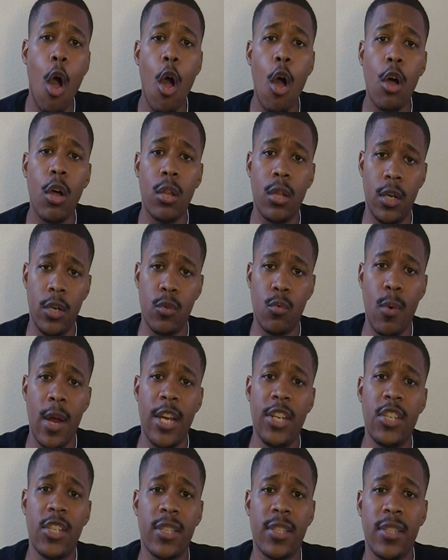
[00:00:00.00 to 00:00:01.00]
all
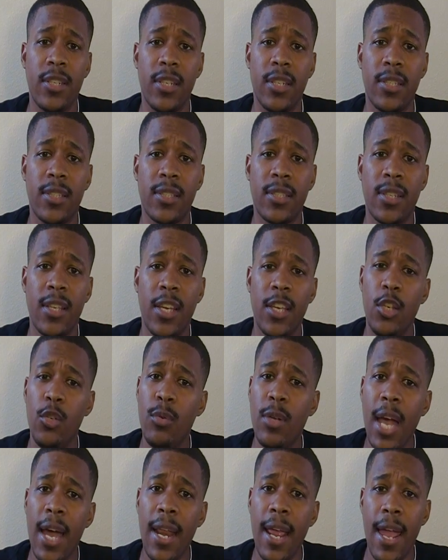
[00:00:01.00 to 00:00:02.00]
unrighteousness.
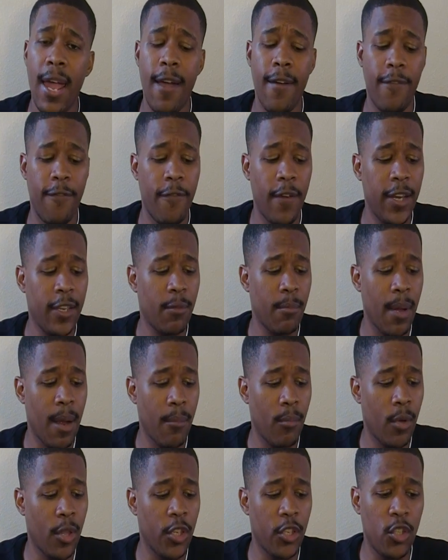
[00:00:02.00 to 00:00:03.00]
You gotta have faith,
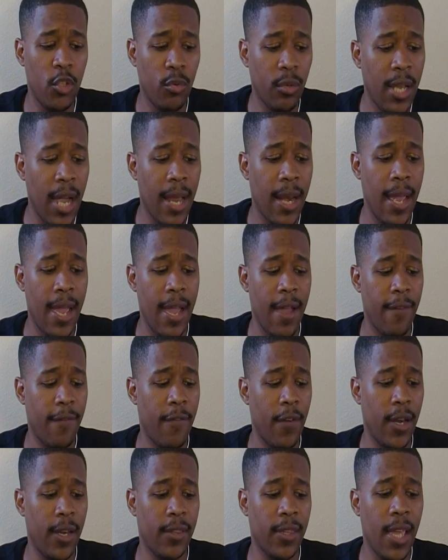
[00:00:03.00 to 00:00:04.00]
my brothers. You gotta
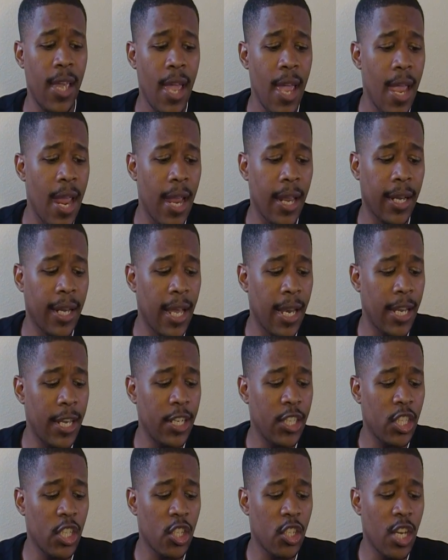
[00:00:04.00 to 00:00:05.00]
have faith. In
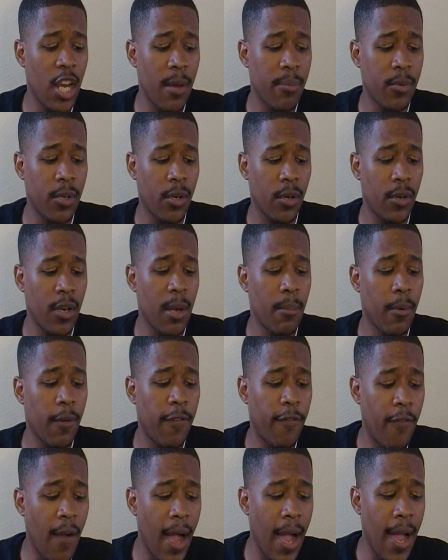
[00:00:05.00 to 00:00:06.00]
Galatians chapter
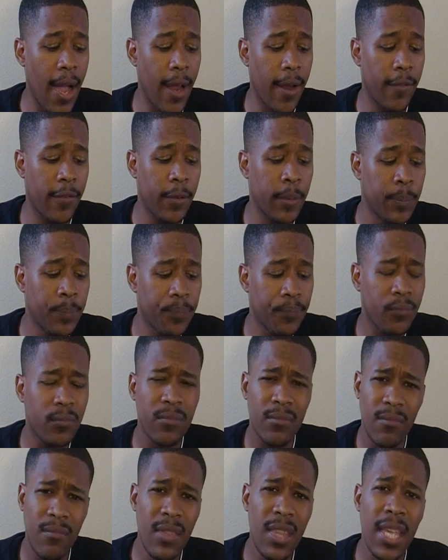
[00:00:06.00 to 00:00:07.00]
number 5,
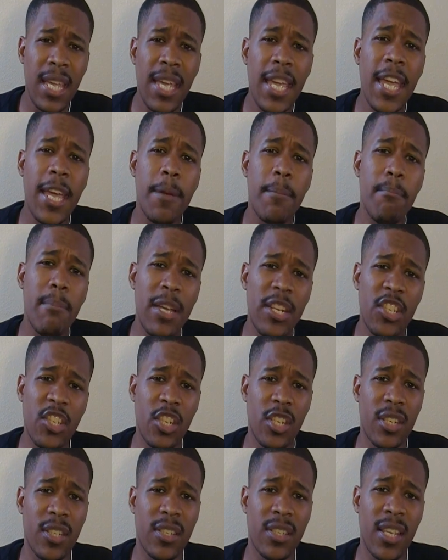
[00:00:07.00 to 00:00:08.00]
it
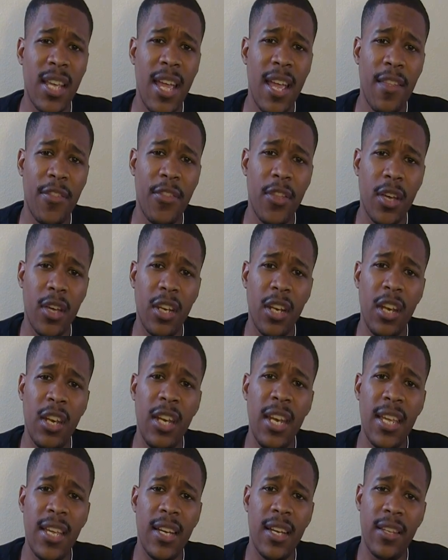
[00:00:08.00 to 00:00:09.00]
mentions the
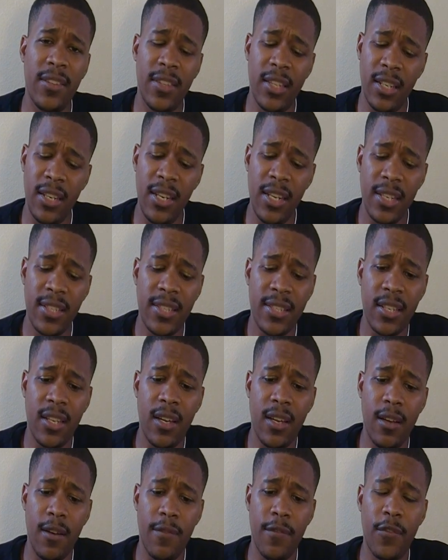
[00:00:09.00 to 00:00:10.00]
list
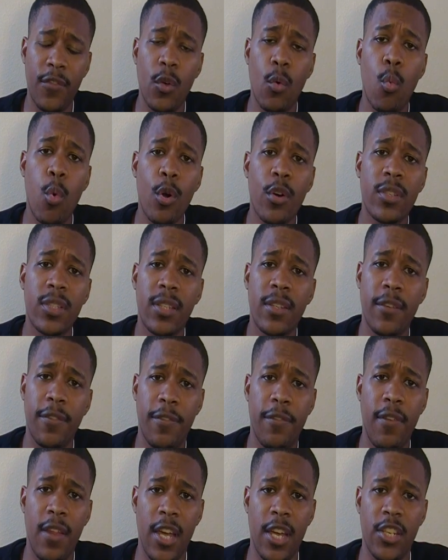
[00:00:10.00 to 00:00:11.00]
of the works of the
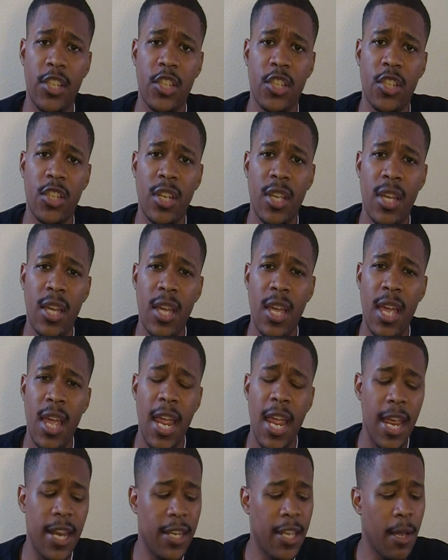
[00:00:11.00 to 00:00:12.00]
flesh,
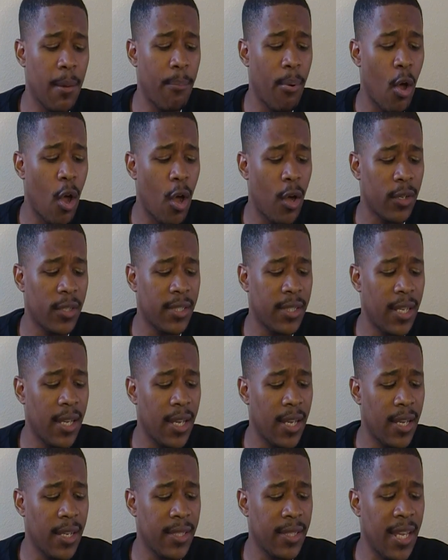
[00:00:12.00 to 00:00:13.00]
And then Paul
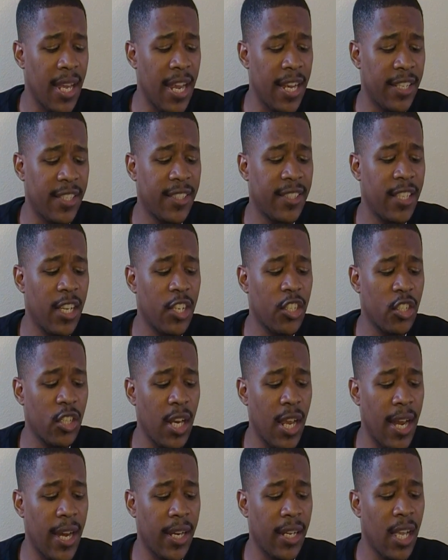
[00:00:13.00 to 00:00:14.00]
says, and
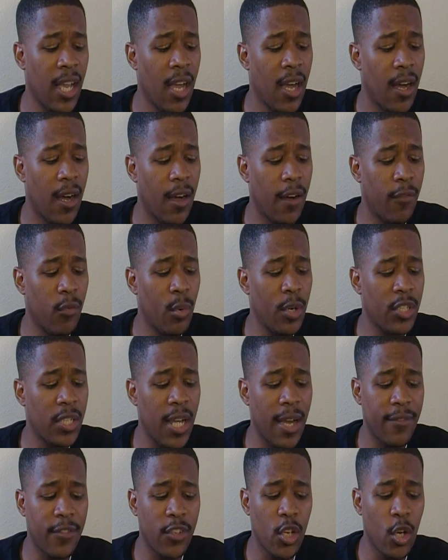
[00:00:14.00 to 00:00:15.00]
such like, of
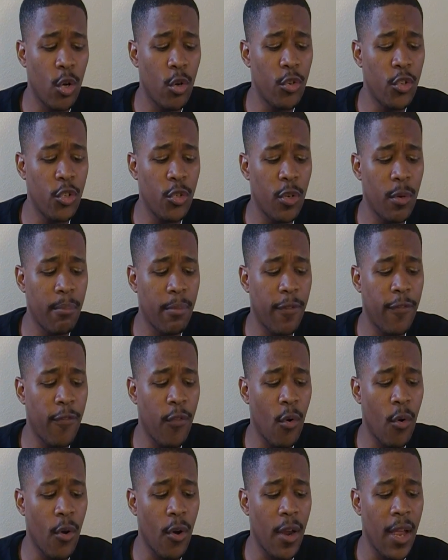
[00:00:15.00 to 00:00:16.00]
which I've told you and
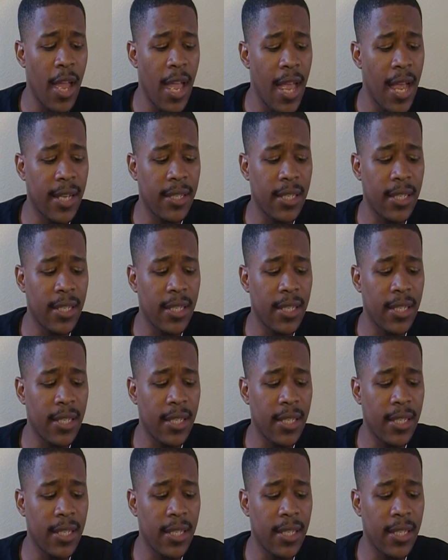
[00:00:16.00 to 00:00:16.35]
before,